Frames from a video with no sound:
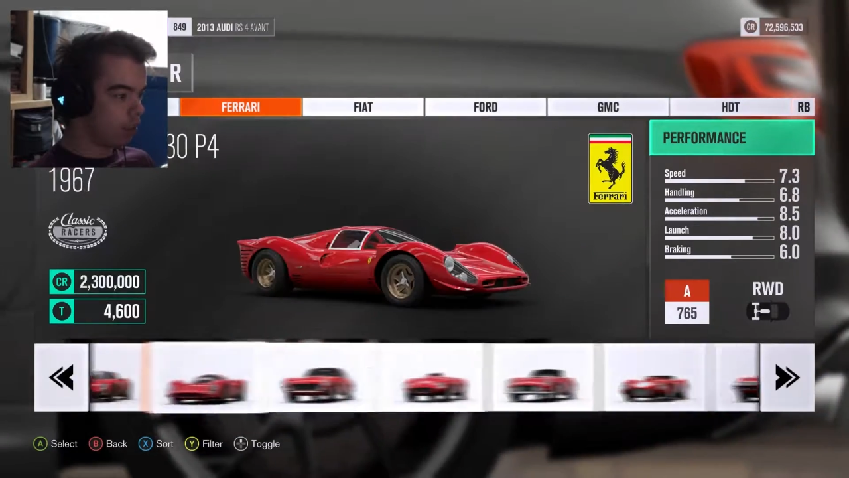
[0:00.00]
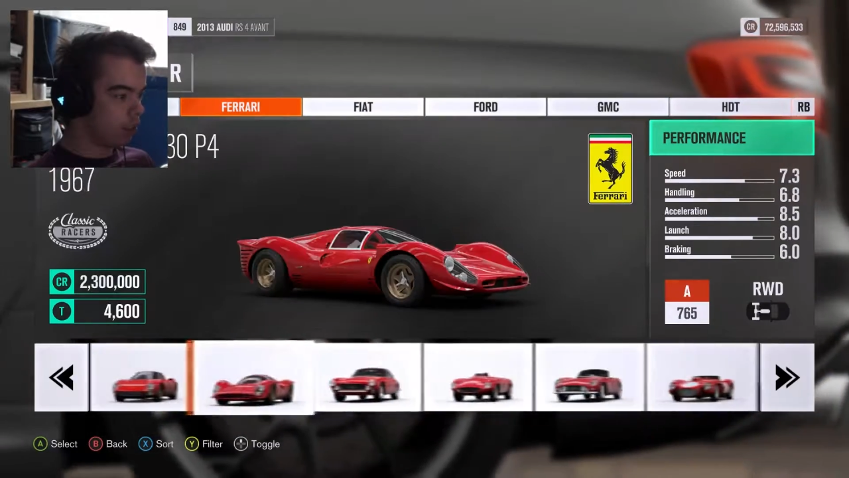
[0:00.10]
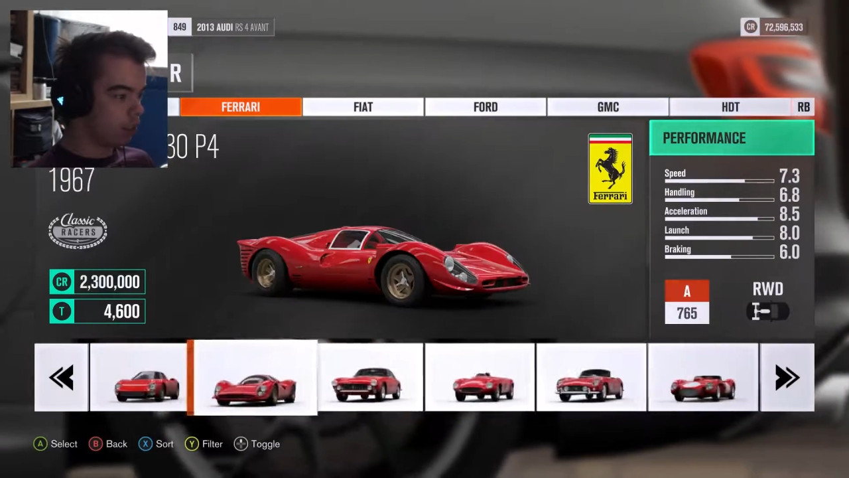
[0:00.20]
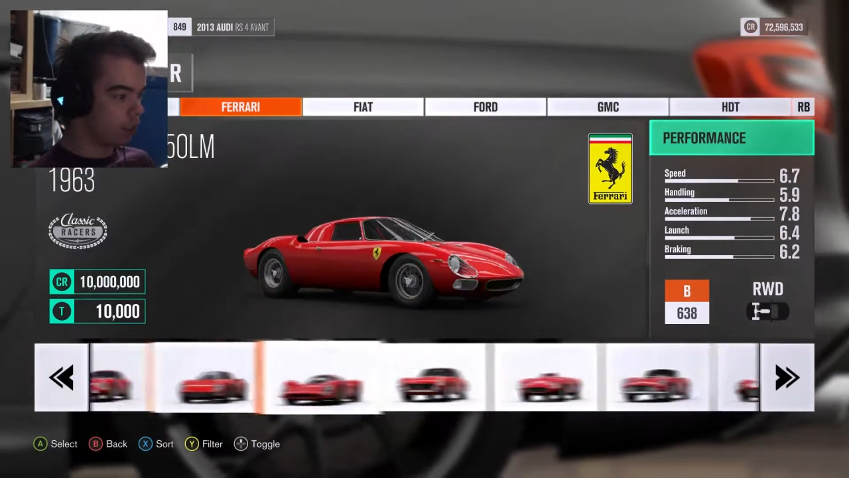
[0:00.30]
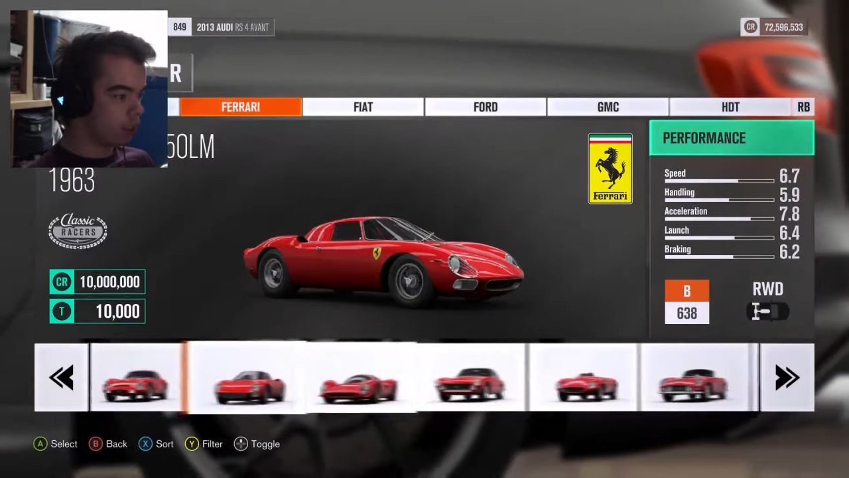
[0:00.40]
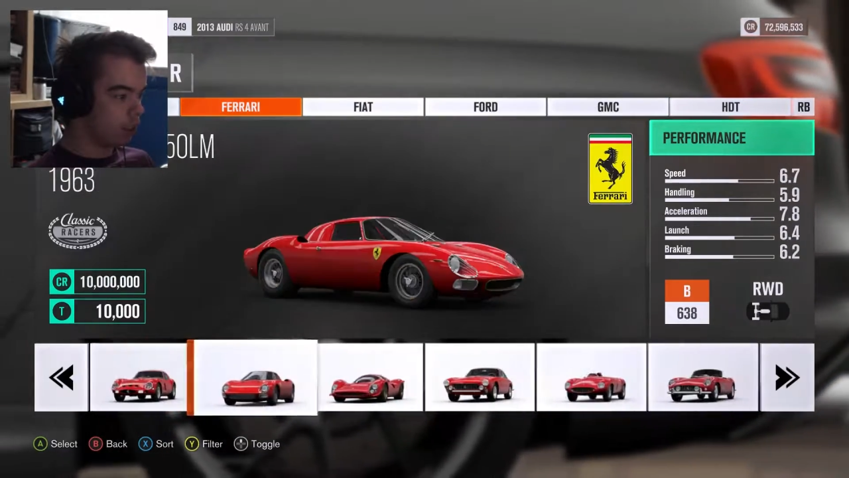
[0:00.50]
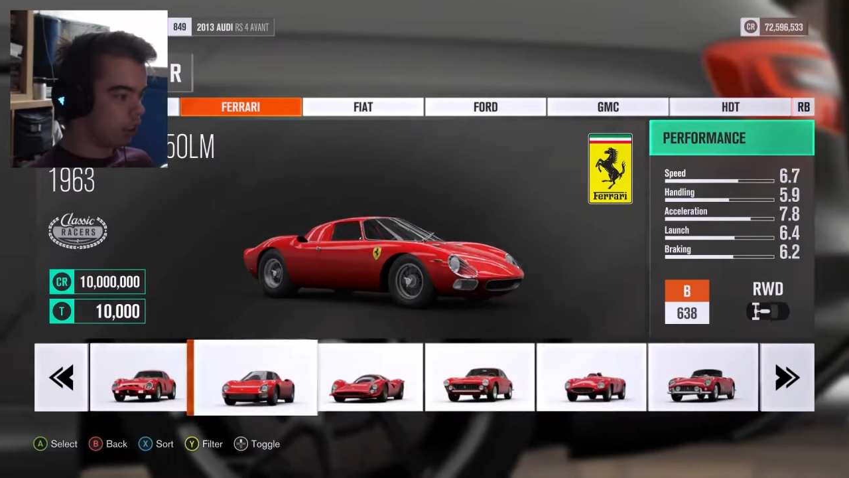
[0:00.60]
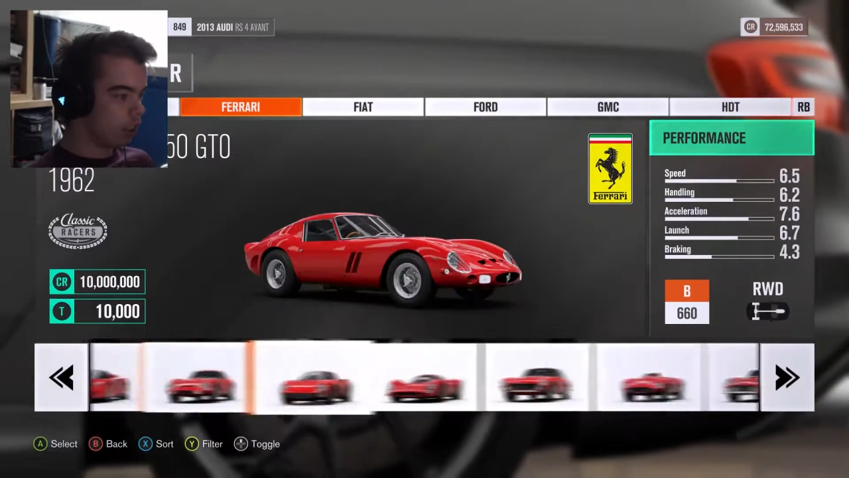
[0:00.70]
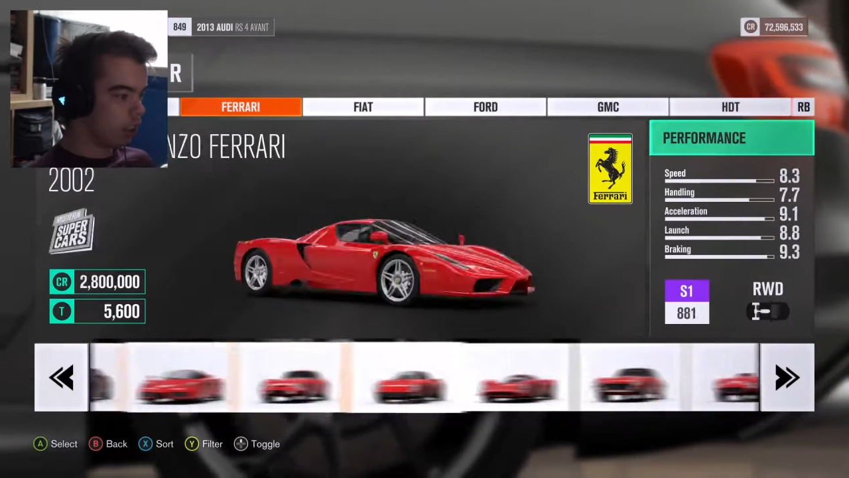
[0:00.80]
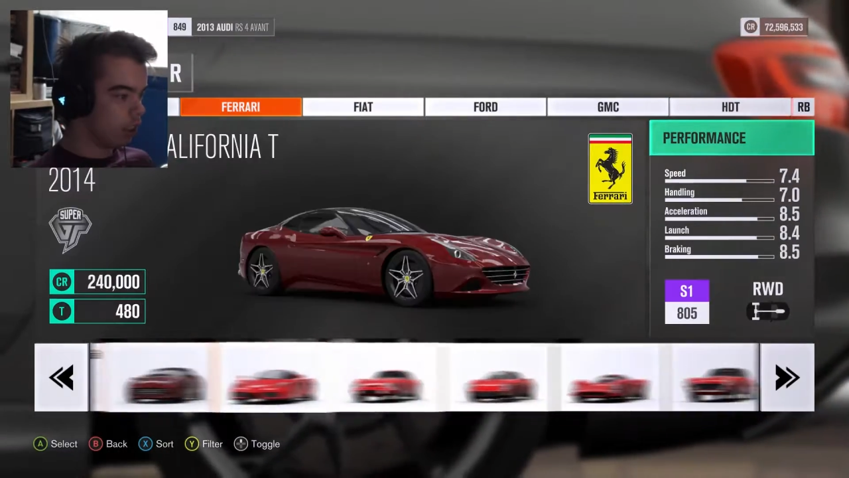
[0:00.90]
Where is it?
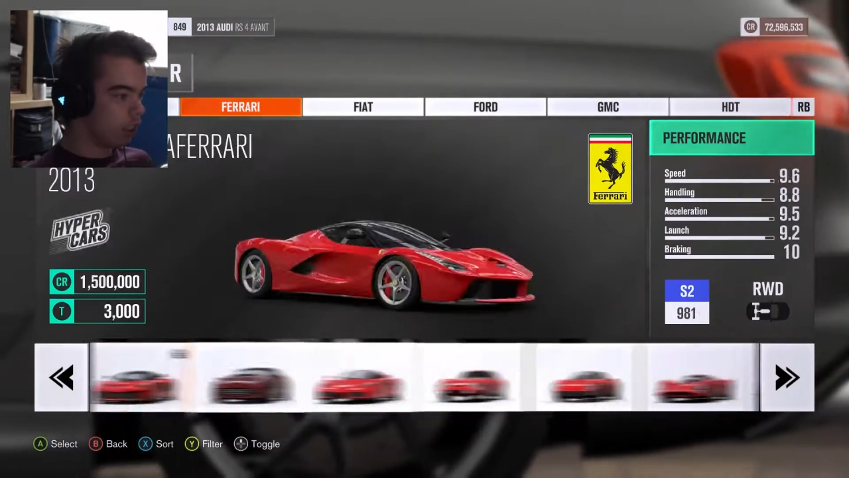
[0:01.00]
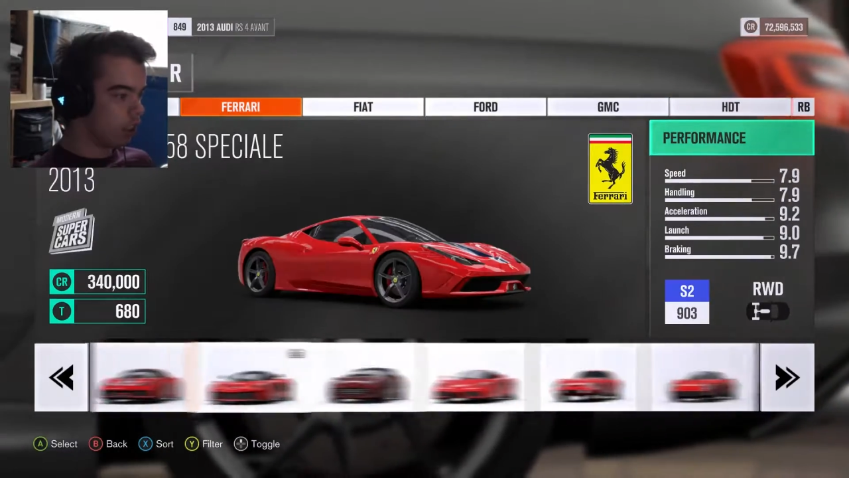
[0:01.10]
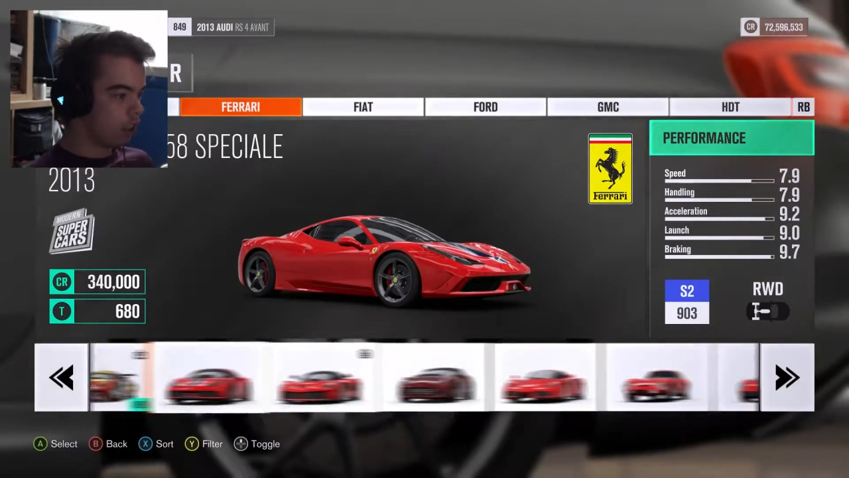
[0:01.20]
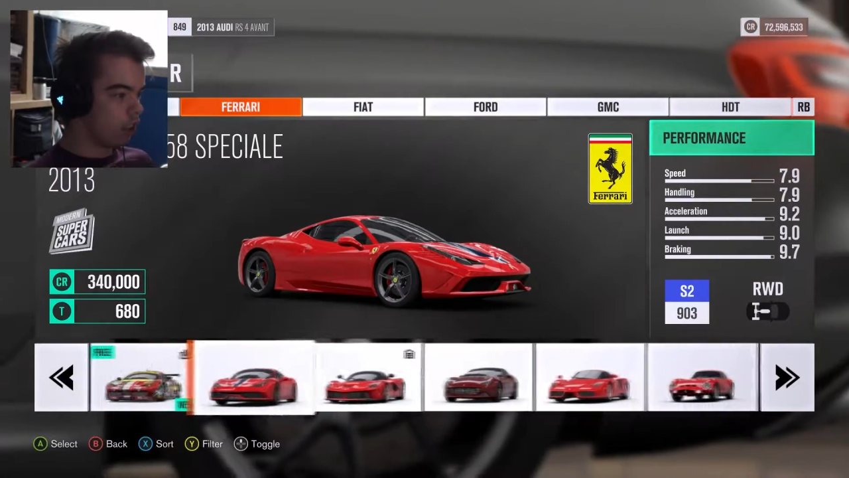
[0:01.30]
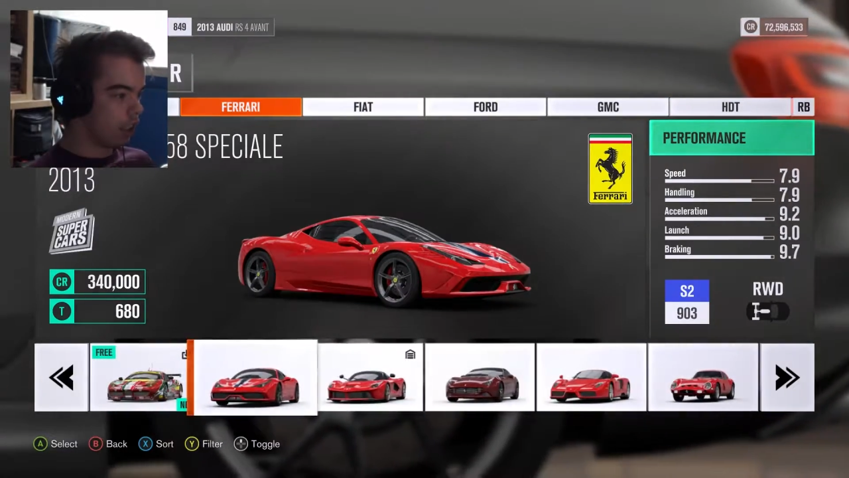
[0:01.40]
FF.